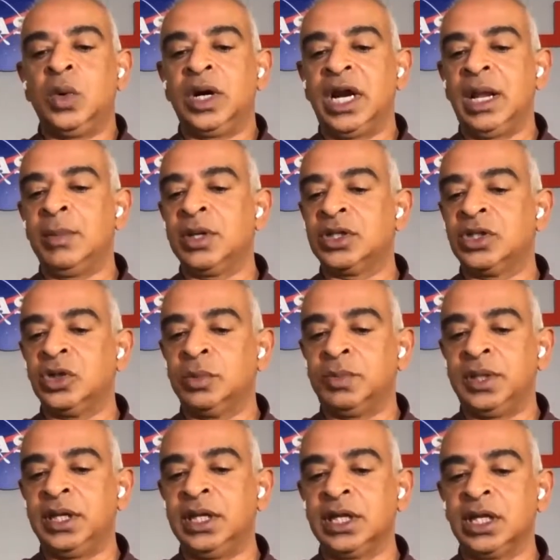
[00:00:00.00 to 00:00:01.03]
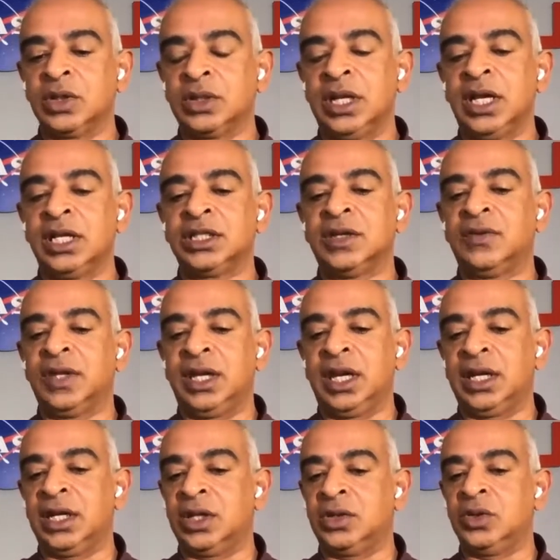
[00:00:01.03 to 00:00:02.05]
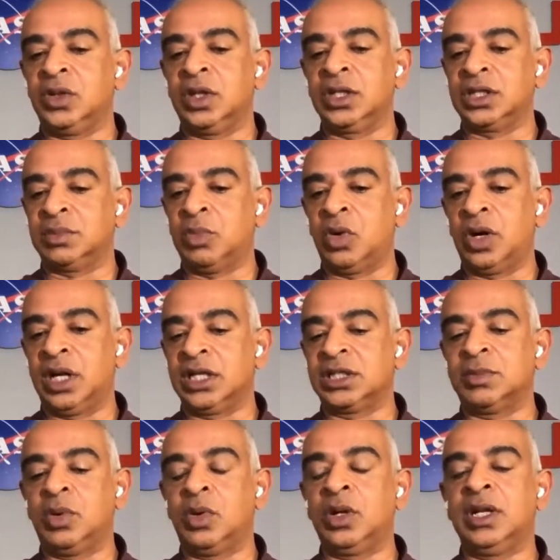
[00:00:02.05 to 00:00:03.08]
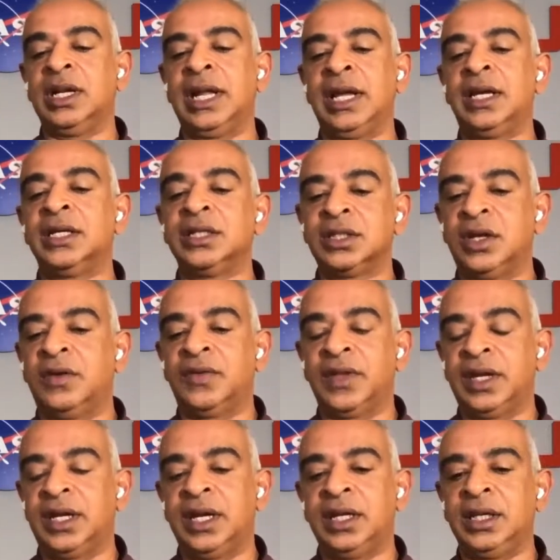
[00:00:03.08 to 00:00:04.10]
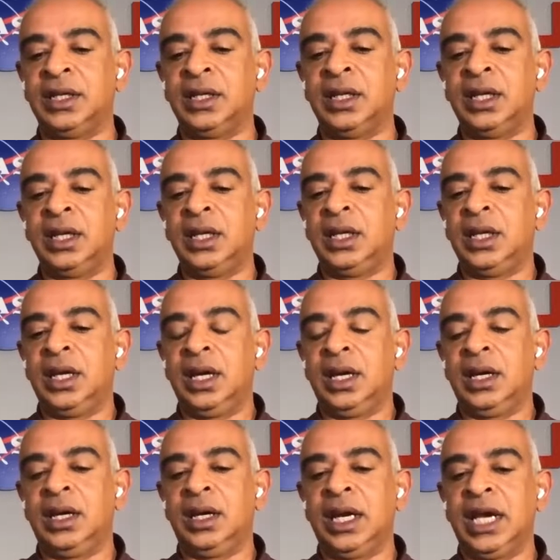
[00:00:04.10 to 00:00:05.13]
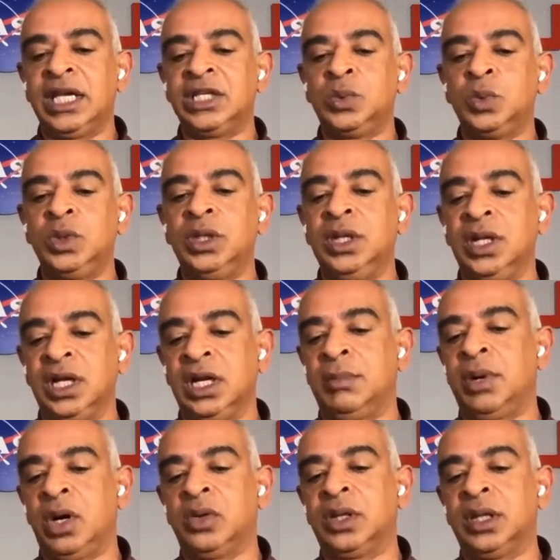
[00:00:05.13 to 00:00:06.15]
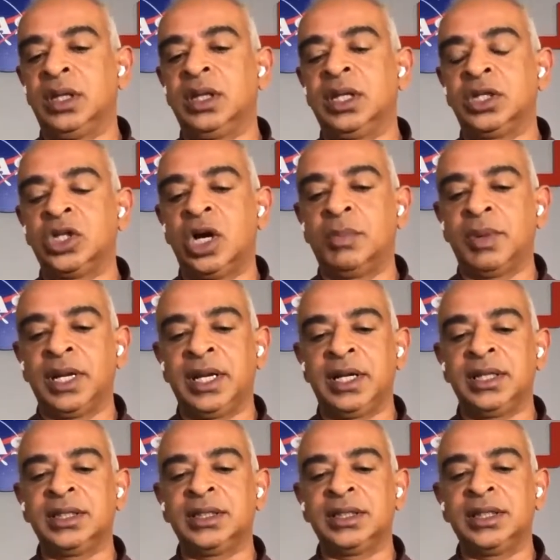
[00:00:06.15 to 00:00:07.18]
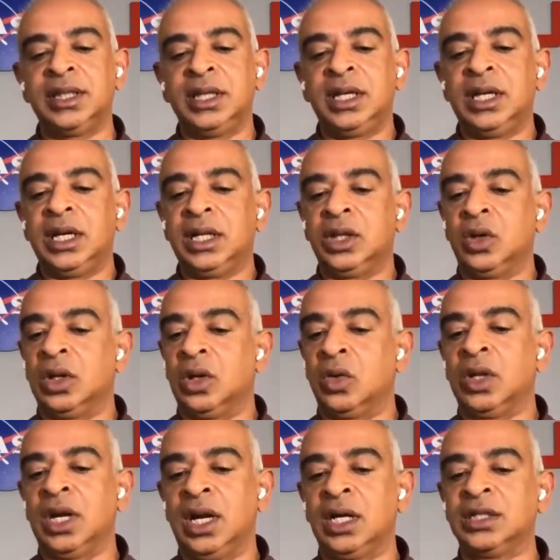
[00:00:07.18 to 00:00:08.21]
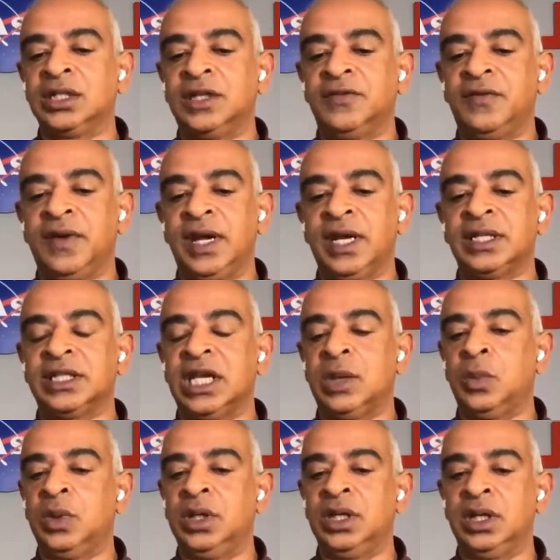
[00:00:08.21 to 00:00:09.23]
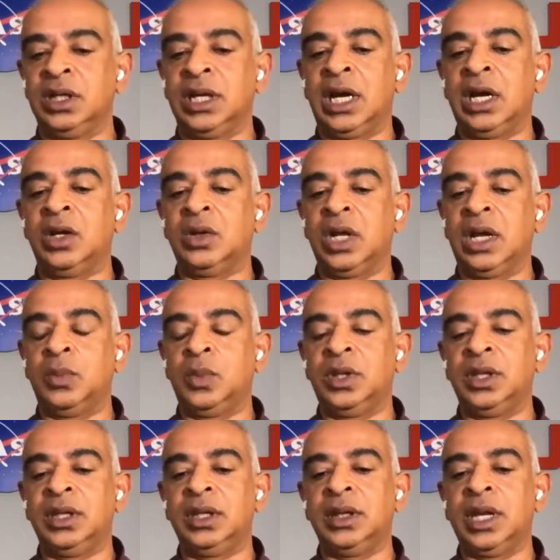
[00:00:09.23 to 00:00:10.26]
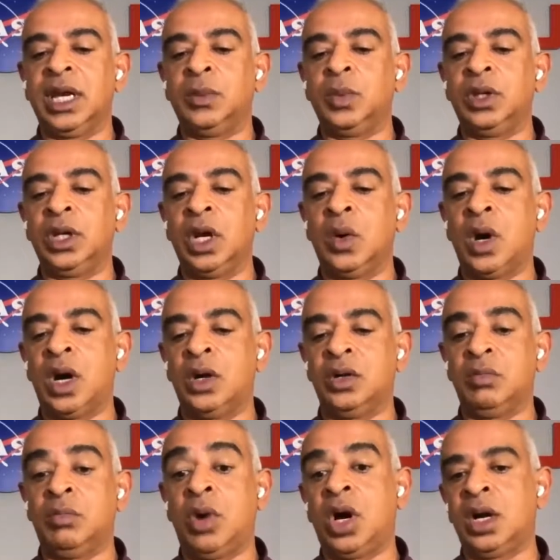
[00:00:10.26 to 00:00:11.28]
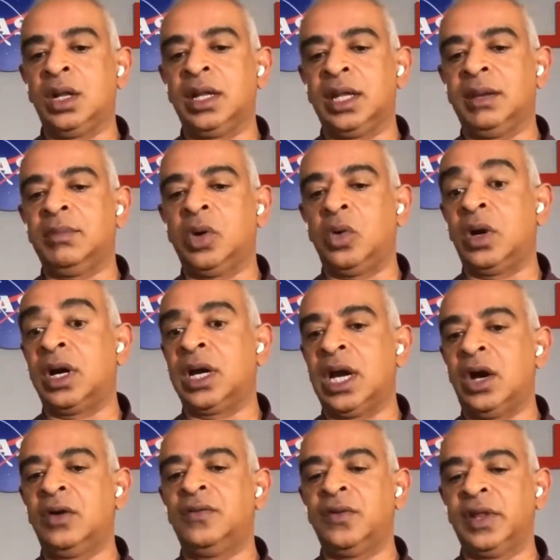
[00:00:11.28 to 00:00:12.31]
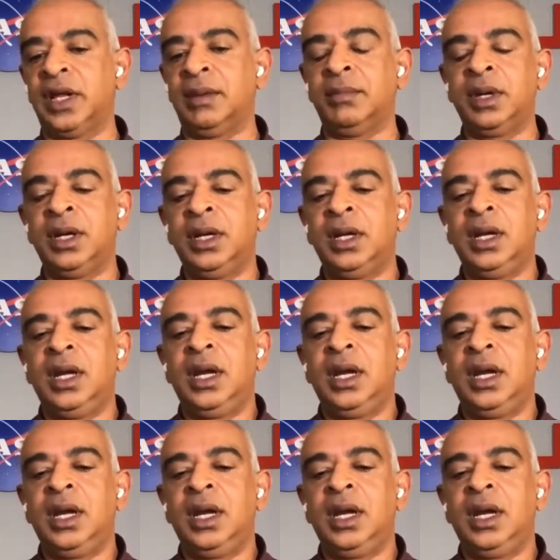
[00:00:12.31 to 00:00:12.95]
we're able to peel those layers of the onion to the smaller and smaller layers of that onion. As we learn about the top layers or the largest effects, and we learn how and we know how to model them or account for them,